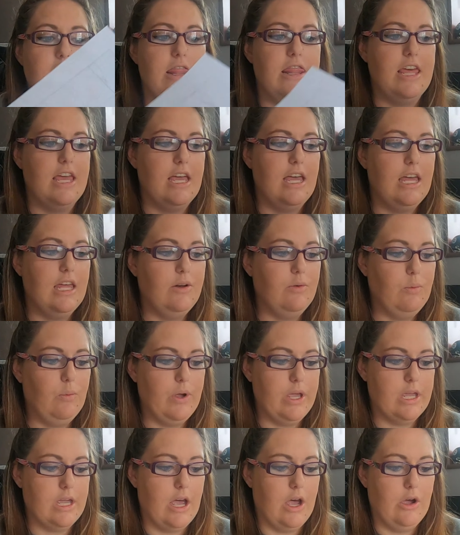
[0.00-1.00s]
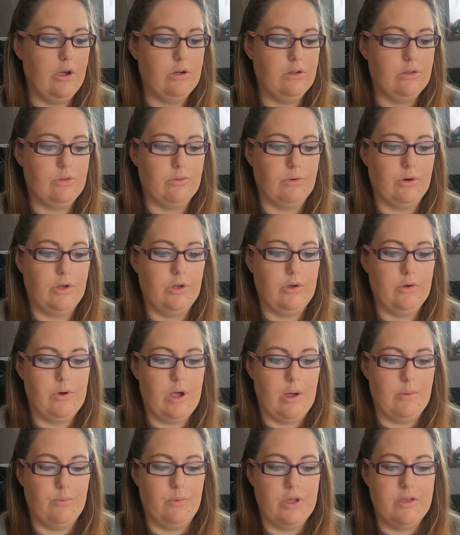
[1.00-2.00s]
Then we go through
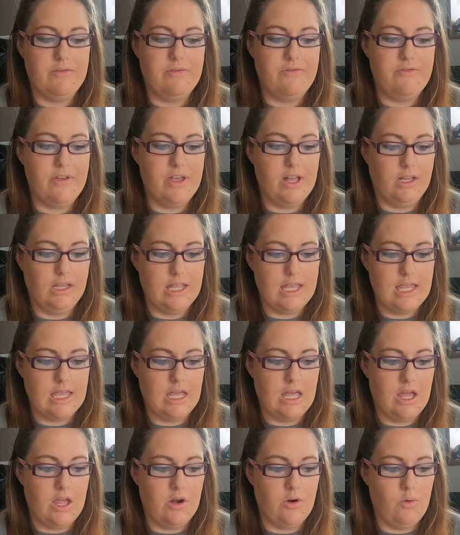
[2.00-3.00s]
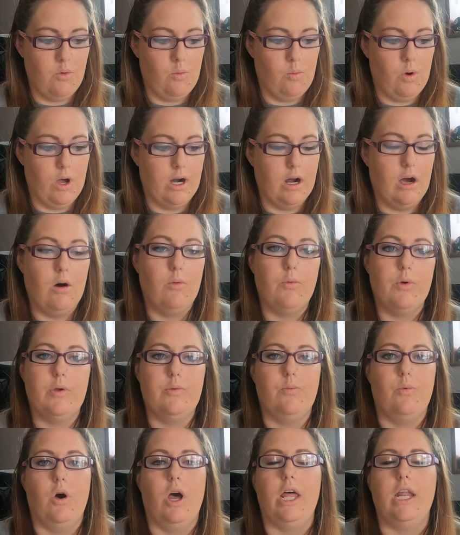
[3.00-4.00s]
and we fill in what all
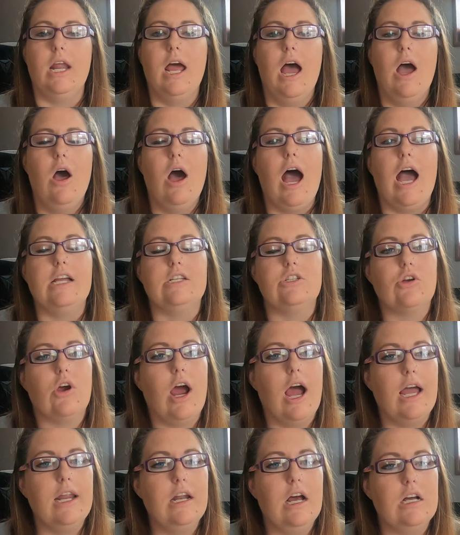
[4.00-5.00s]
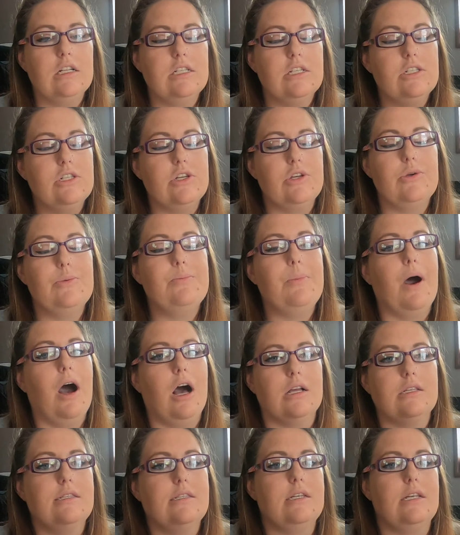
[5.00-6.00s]
we want. I try not to do
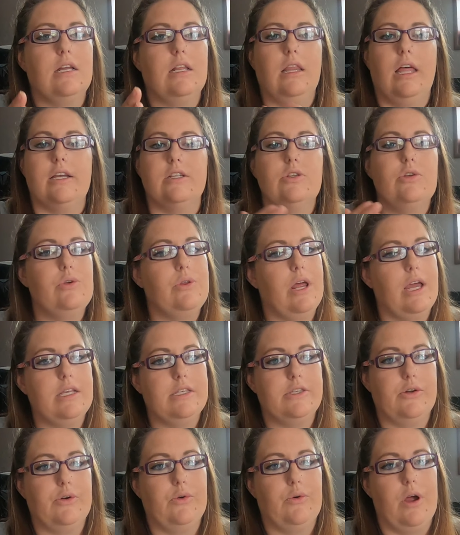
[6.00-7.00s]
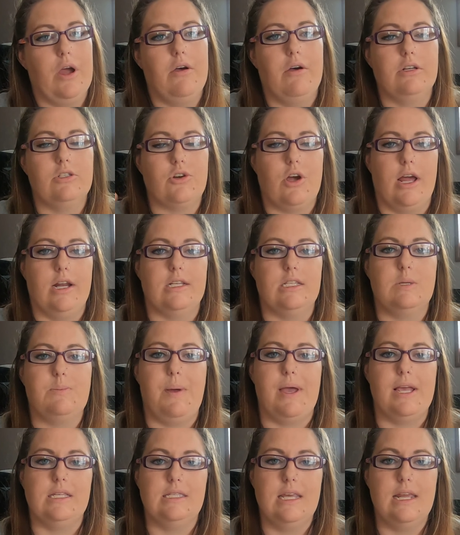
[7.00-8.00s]
pasta like 2 days in a row. I try to
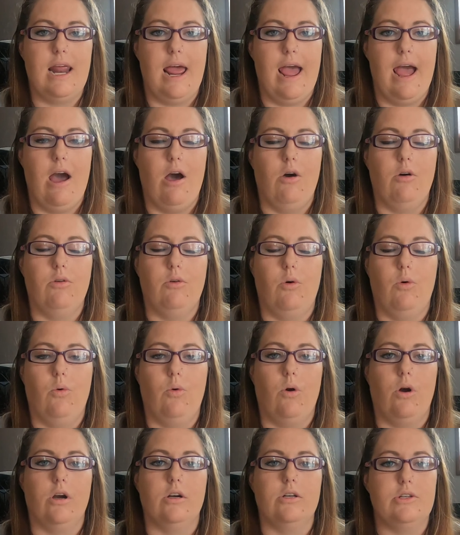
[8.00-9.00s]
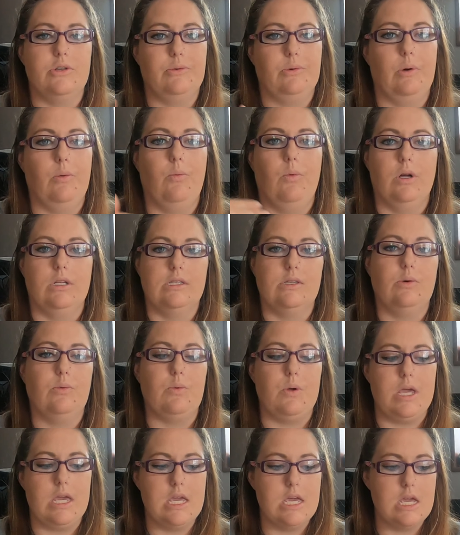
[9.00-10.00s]
space it out or do it once a
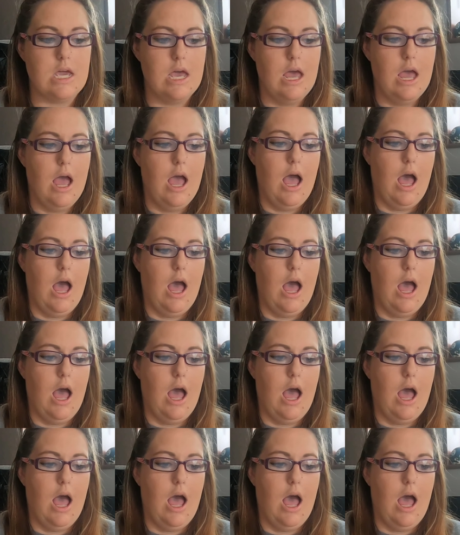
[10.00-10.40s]
week.